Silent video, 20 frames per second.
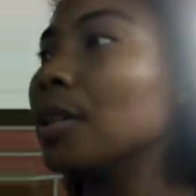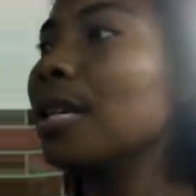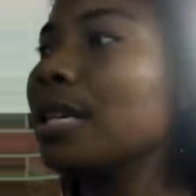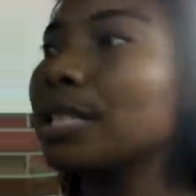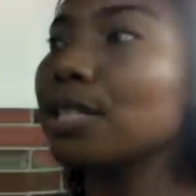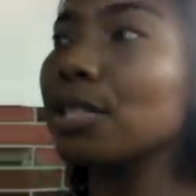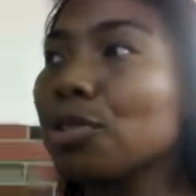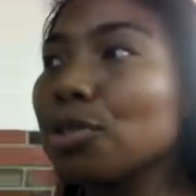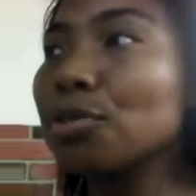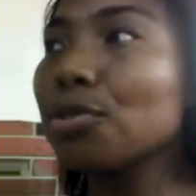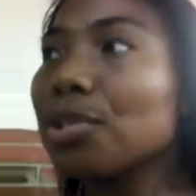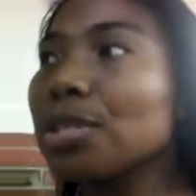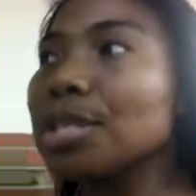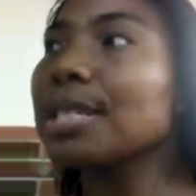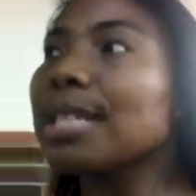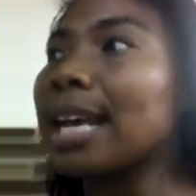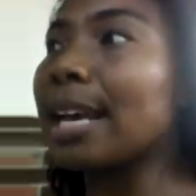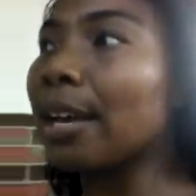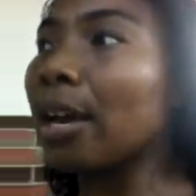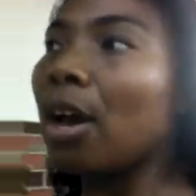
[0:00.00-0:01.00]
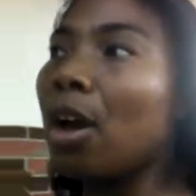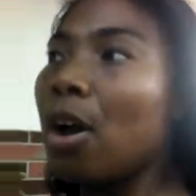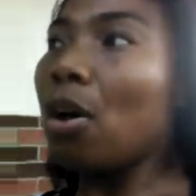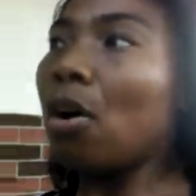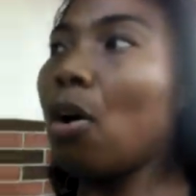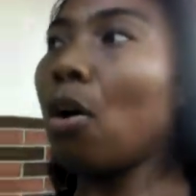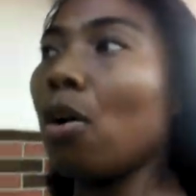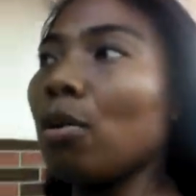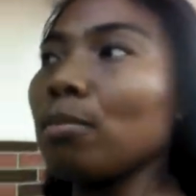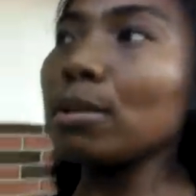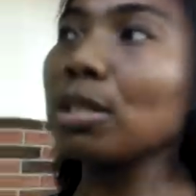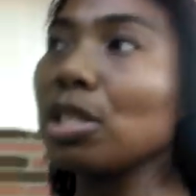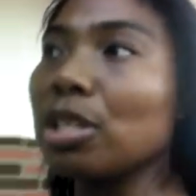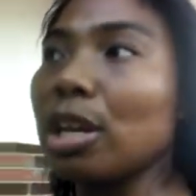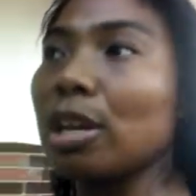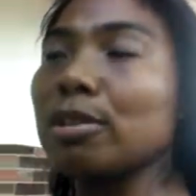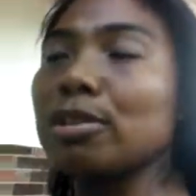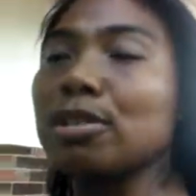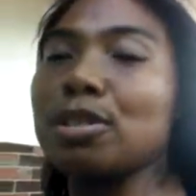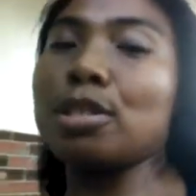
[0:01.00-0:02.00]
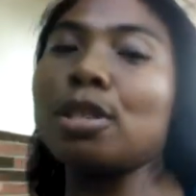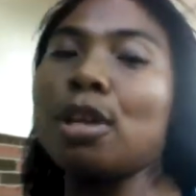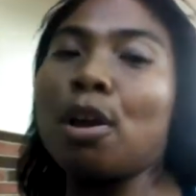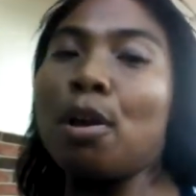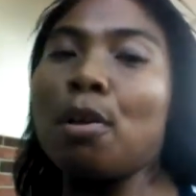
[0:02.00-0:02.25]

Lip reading: institutions like homeless shelters,